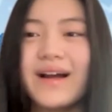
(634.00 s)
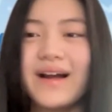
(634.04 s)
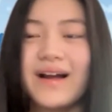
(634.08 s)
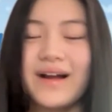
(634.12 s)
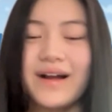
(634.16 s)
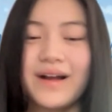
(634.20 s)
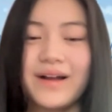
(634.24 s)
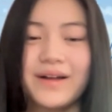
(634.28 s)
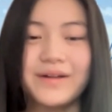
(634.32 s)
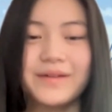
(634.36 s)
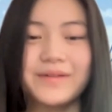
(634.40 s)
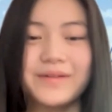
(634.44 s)

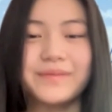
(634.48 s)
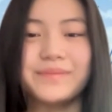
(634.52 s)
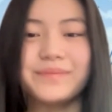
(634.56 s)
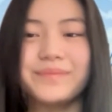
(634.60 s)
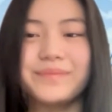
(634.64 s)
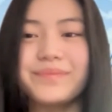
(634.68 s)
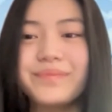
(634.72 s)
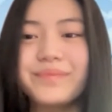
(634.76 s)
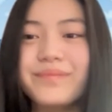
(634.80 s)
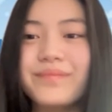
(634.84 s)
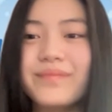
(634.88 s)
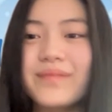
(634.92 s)

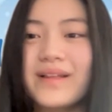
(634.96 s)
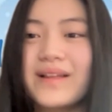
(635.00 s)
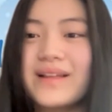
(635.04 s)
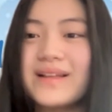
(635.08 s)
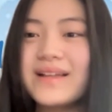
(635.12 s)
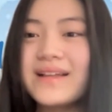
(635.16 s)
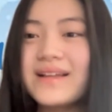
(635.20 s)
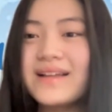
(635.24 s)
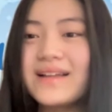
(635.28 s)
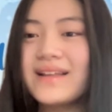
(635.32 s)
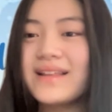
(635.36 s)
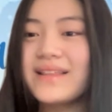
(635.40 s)
Um,
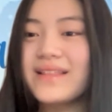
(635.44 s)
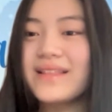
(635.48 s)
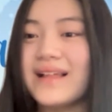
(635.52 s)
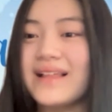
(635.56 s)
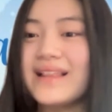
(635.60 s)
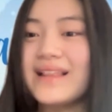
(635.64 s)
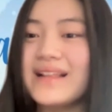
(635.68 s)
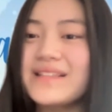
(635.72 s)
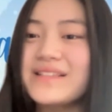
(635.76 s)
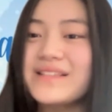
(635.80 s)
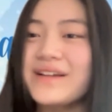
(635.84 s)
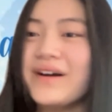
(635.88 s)

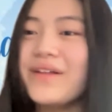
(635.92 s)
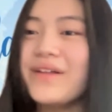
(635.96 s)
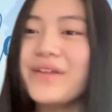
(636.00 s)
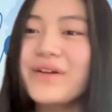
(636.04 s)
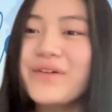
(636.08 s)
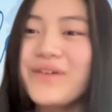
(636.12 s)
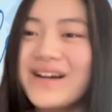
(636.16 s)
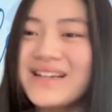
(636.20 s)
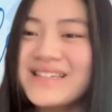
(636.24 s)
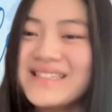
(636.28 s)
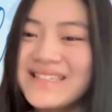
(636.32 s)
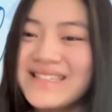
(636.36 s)
that's all the
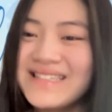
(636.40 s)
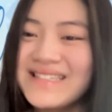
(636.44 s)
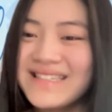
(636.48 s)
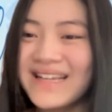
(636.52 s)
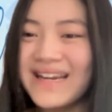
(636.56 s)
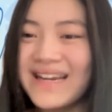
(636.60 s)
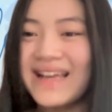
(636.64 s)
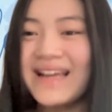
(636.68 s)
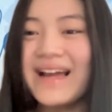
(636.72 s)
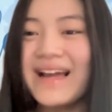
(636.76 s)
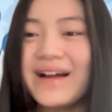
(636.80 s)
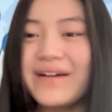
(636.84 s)
questions
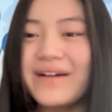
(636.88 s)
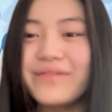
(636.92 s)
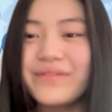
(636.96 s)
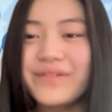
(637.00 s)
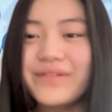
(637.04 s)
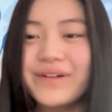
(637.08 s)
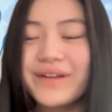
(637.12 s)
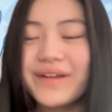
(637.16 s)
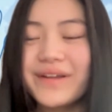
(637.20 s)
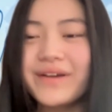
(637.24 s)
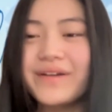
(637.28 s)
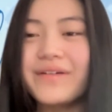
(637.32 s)
that I have
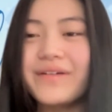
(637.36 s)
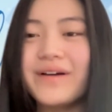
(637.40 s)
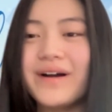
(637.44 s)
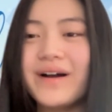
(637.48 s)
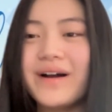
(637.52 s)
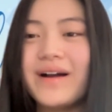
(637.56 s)
for you.